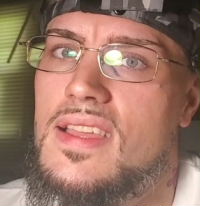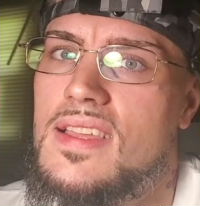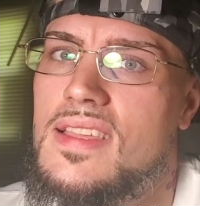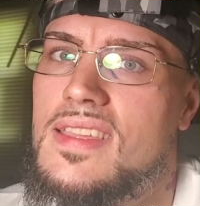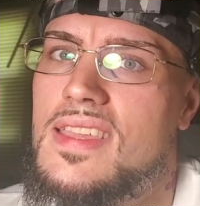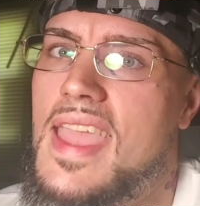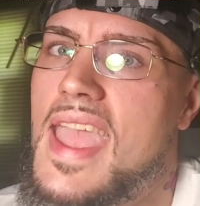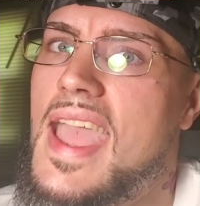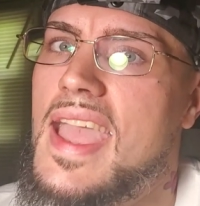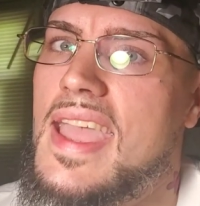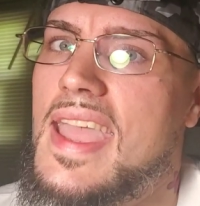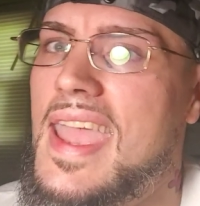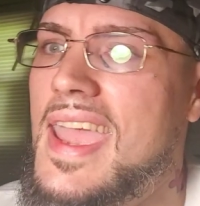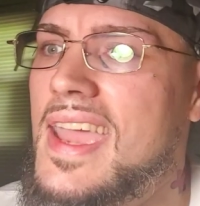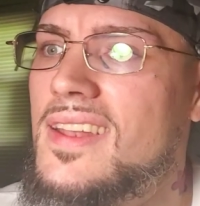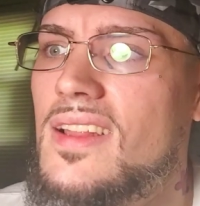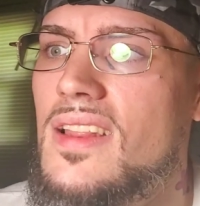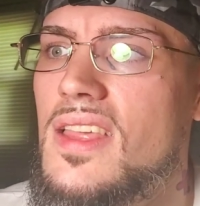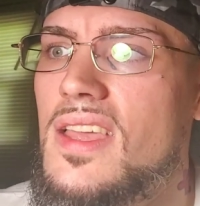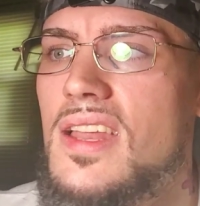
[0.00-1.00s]
can't
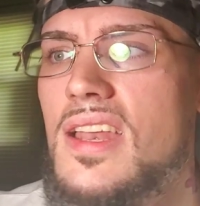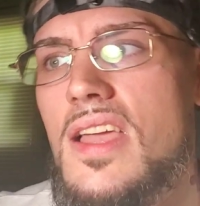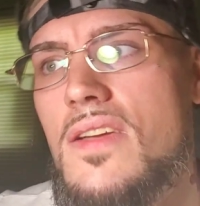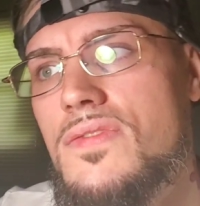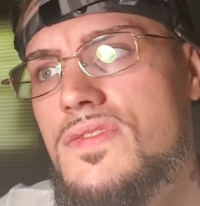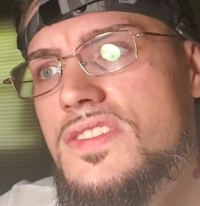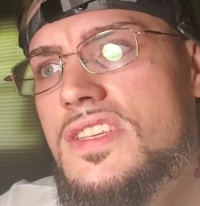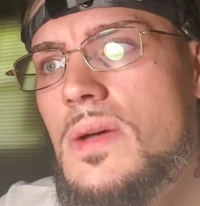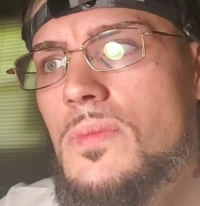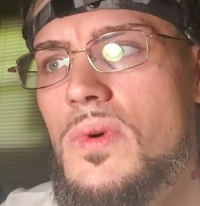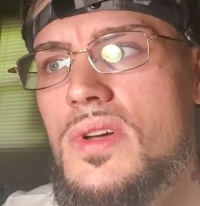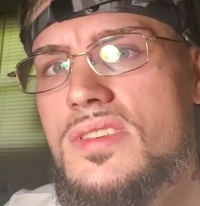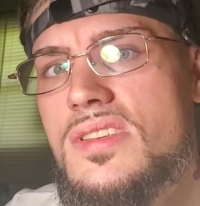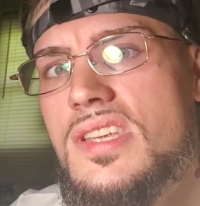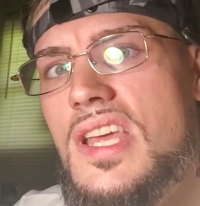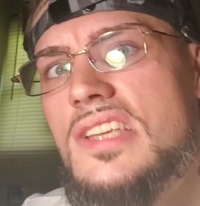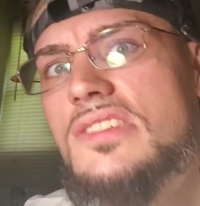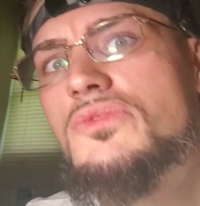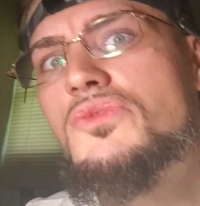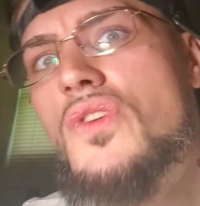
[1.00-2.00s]
handle it if someone
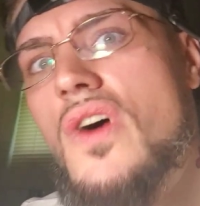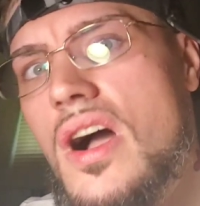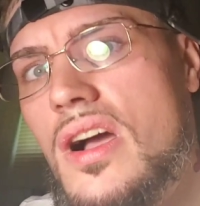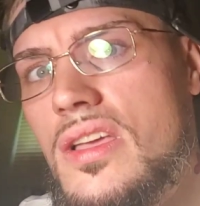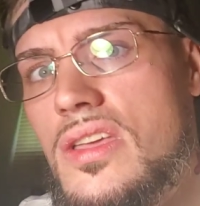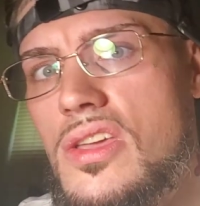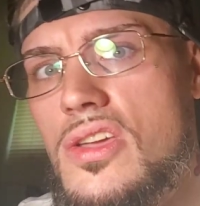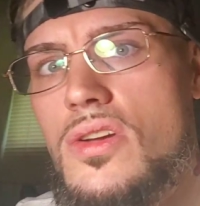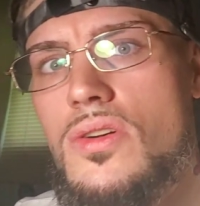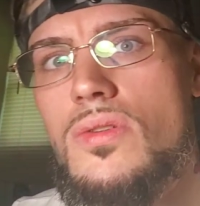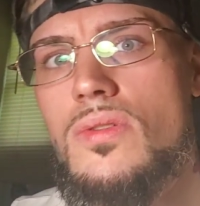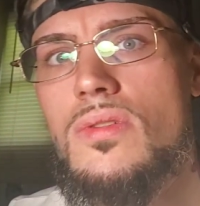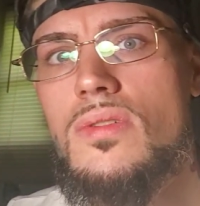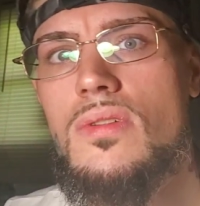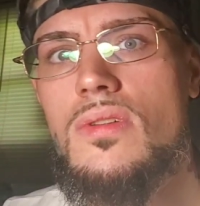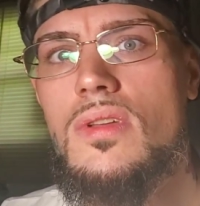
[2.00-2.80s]
says fuck you.